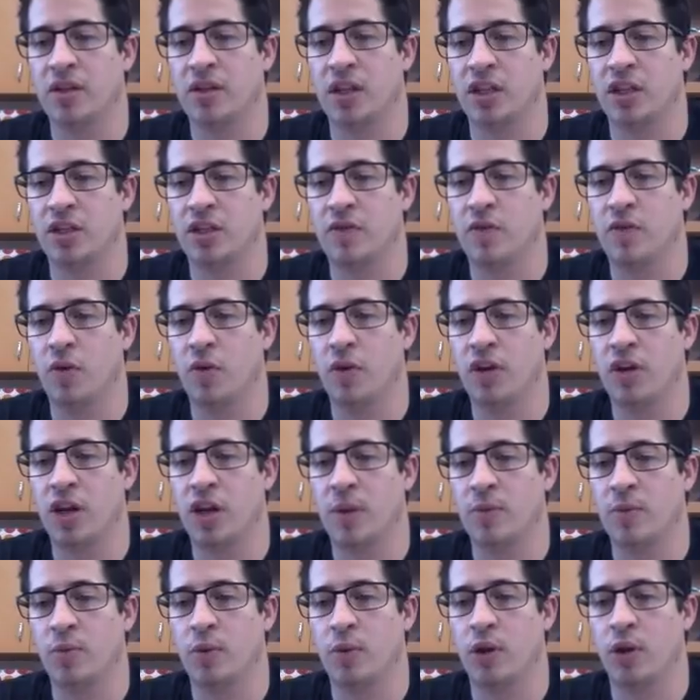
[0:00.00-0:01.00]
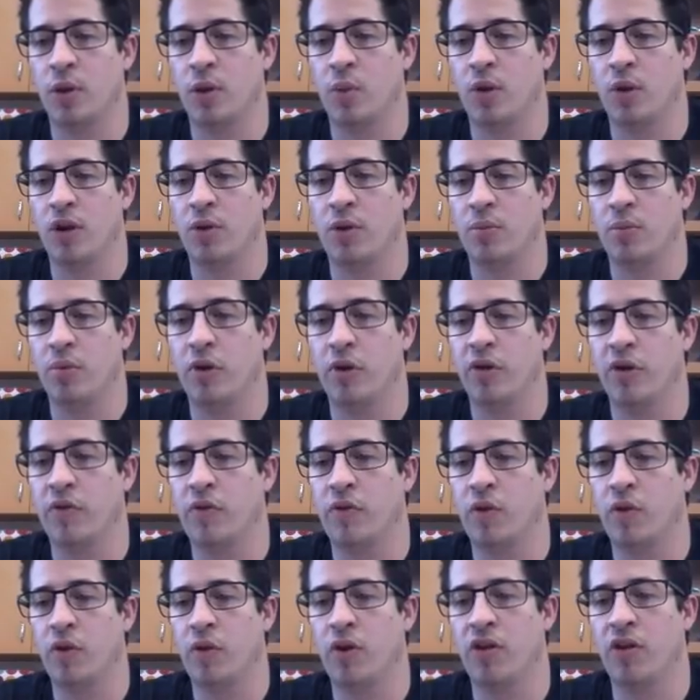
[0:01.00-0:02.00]
that's 4 times 0.1, or
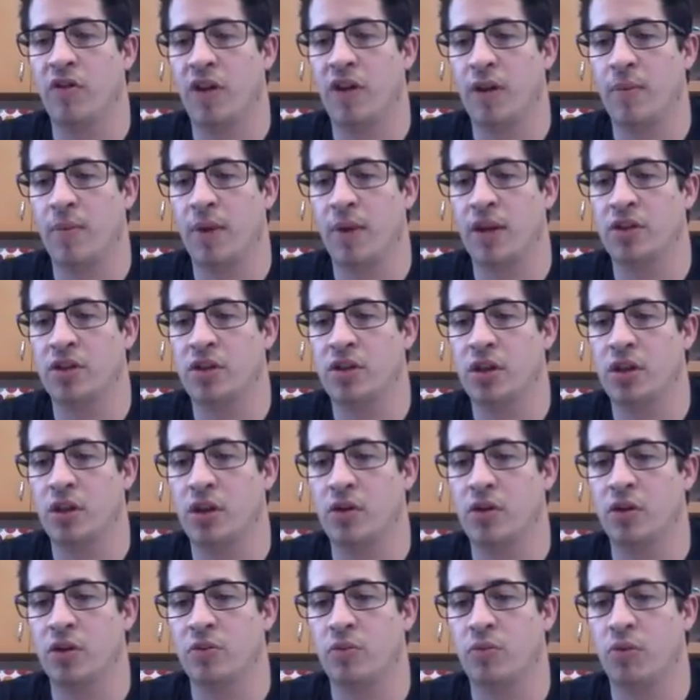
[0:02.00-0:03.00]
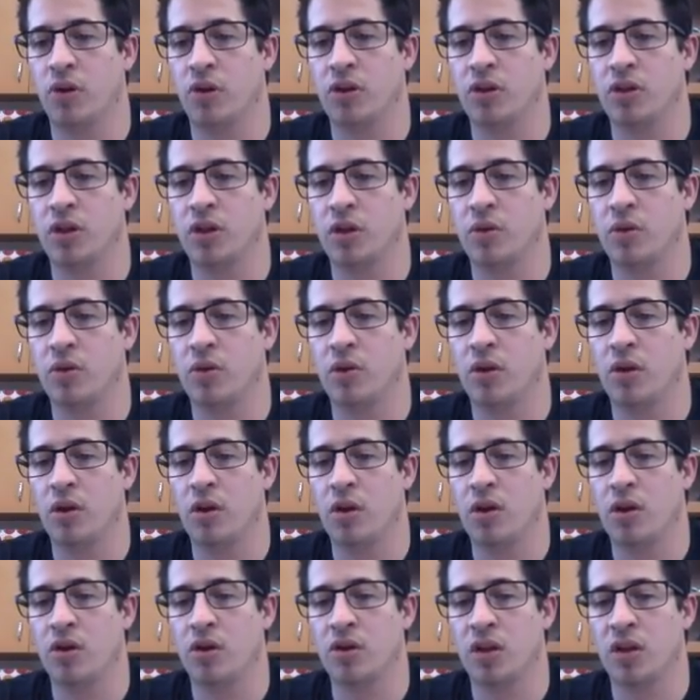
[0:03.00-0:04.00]
0.4, divided by 2 is 0.2.
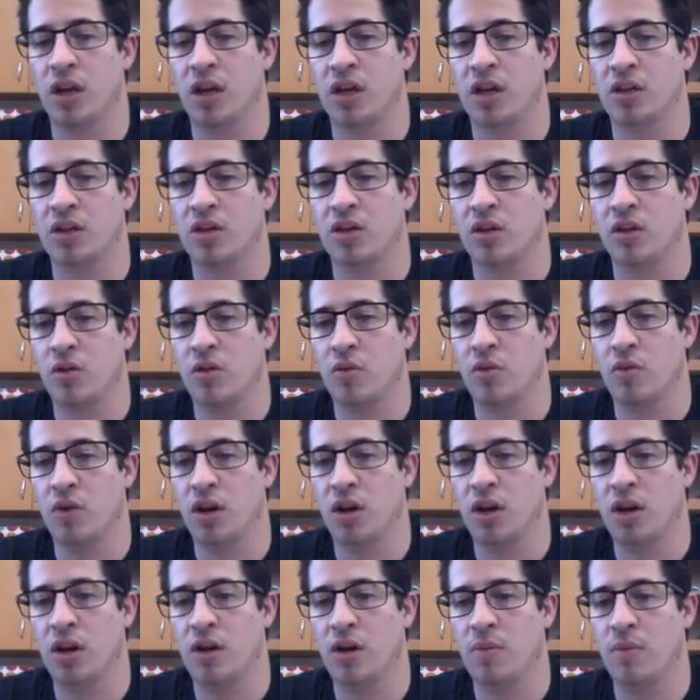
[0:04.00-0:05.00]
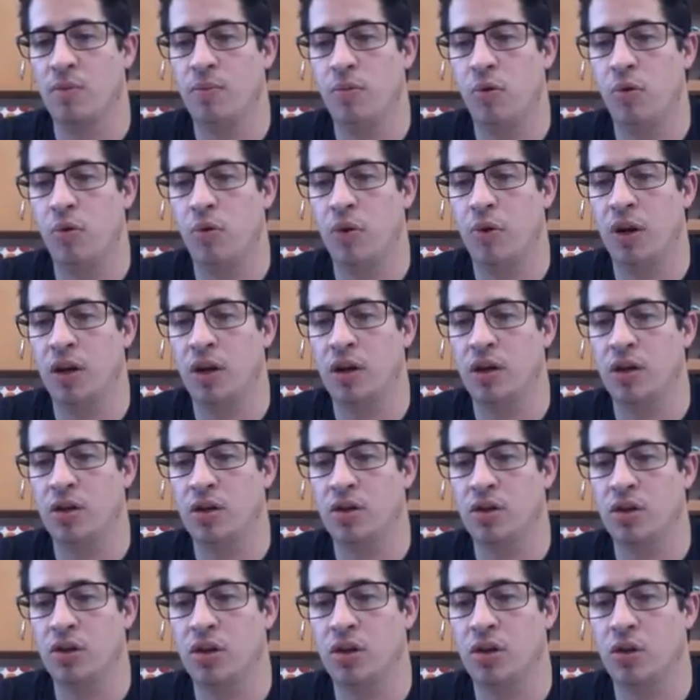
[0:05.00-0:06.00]
So that is
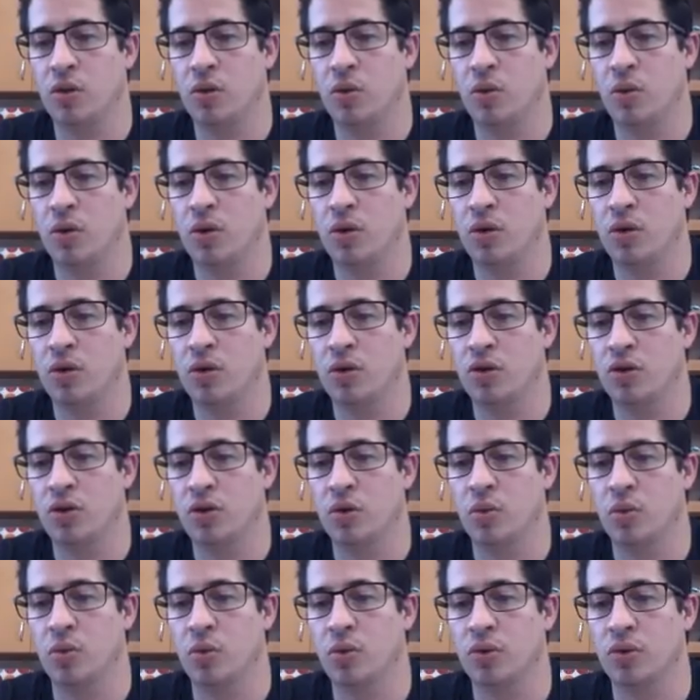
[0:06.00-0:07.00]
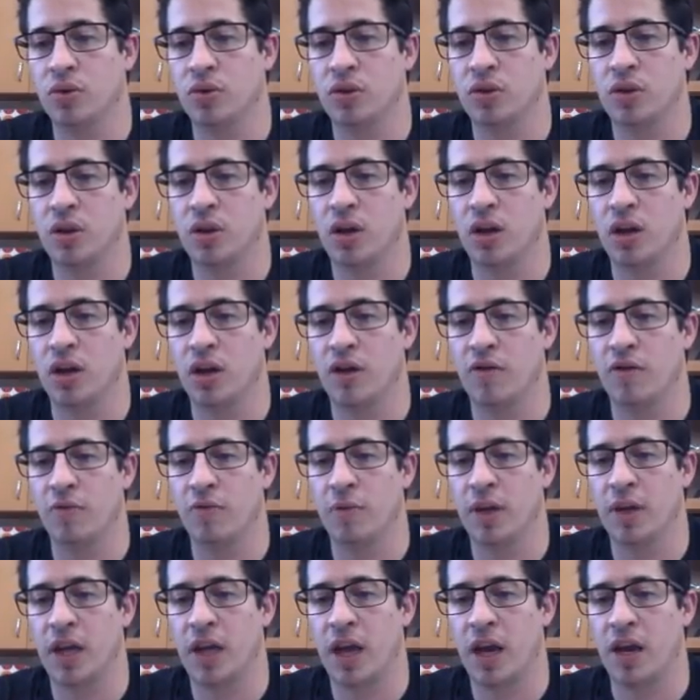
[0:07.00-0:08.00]
3.2 joules of
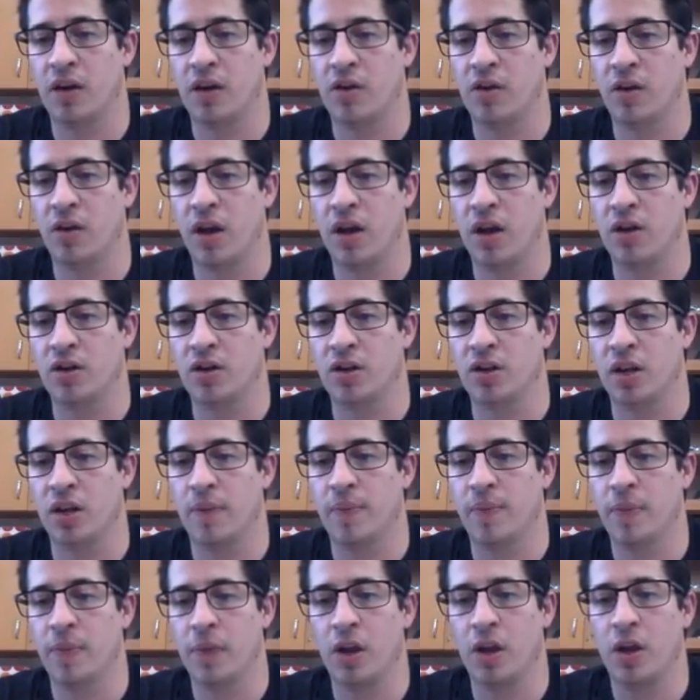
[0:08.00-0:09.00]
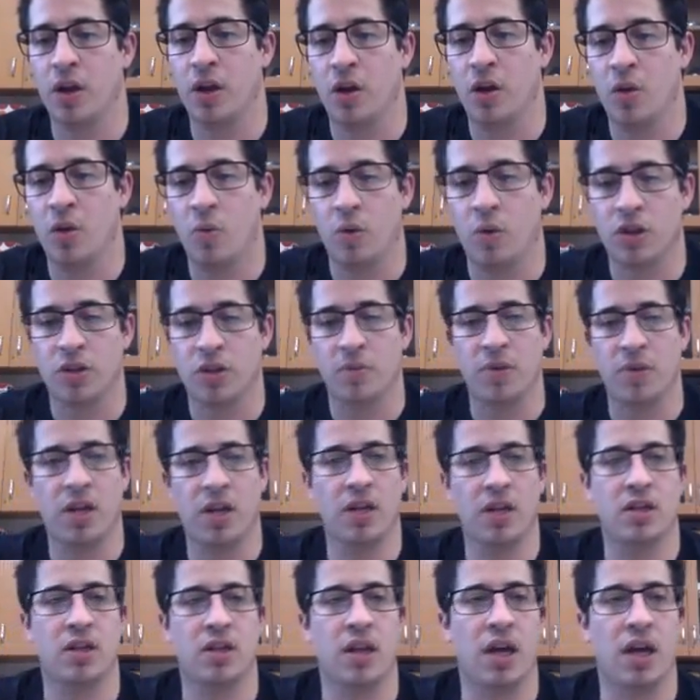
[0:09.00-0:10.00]
mechanical energy, which
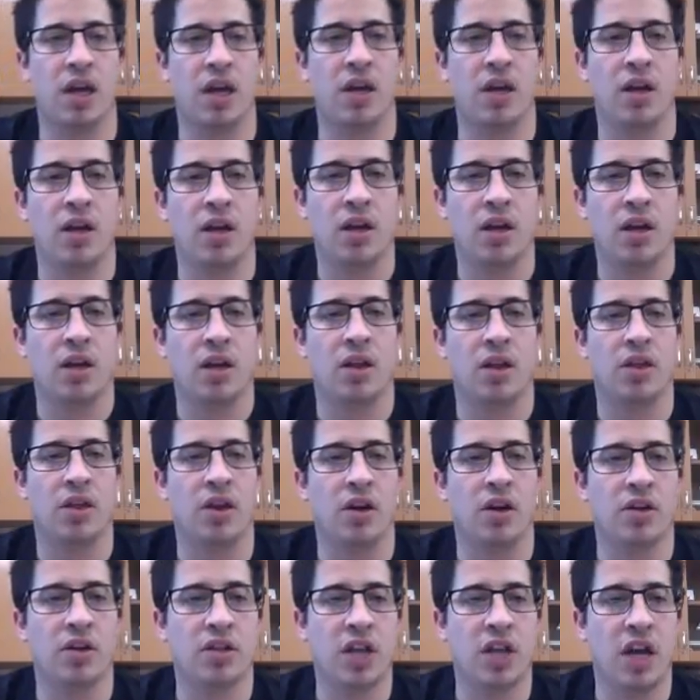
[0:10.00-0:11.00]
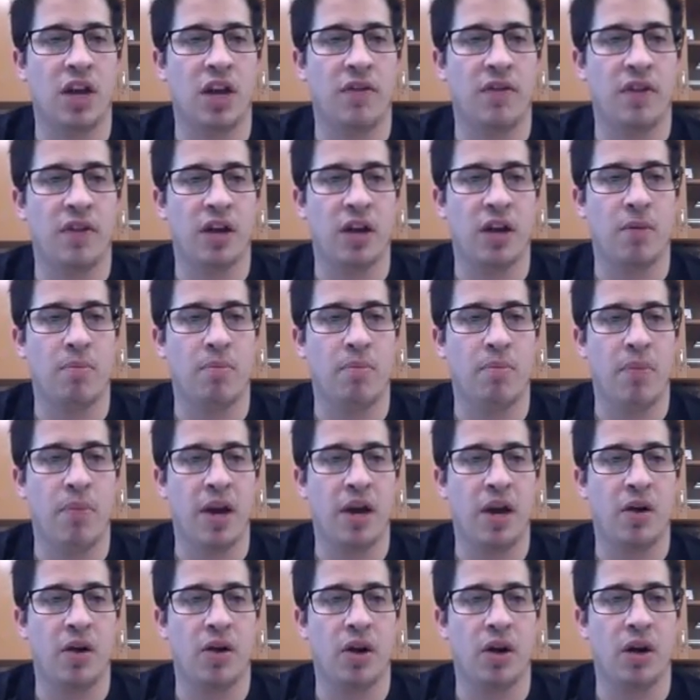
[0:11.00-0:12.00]
means that there's kind of like a
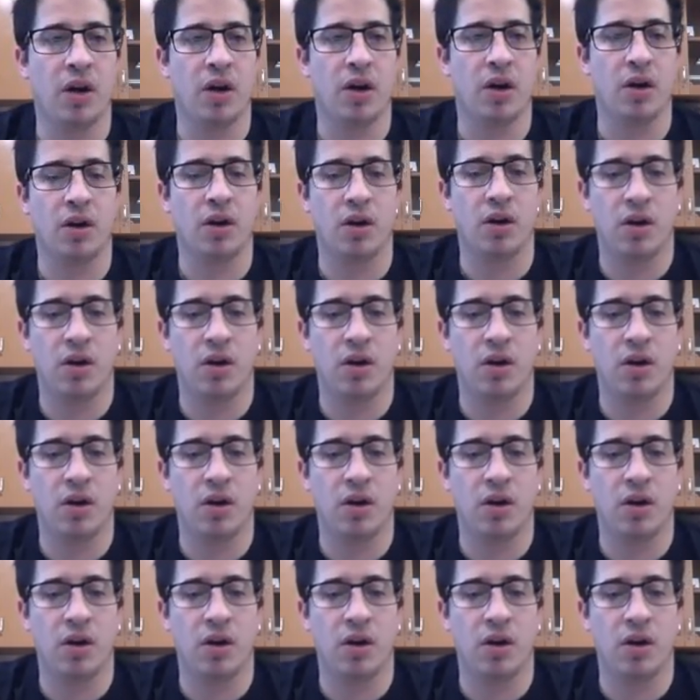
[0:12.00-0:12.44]
barrier